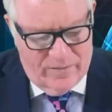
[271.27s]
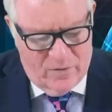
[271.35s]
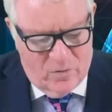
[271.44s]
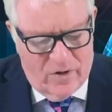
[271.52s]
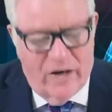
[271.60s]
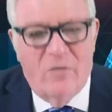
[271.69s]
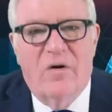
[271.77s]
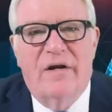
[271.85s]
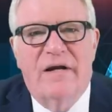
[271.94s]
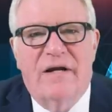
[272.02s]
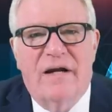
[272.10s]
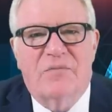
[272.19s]
him away. Well,
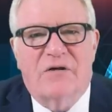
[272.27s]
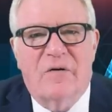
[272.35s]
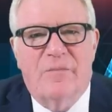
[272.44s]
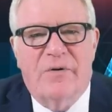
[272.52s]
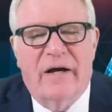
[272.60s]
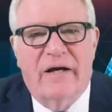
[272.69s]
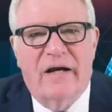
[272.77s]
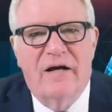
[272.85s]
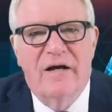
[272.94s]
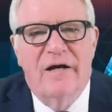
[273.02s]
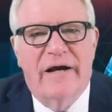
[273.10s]
he keeps complaining.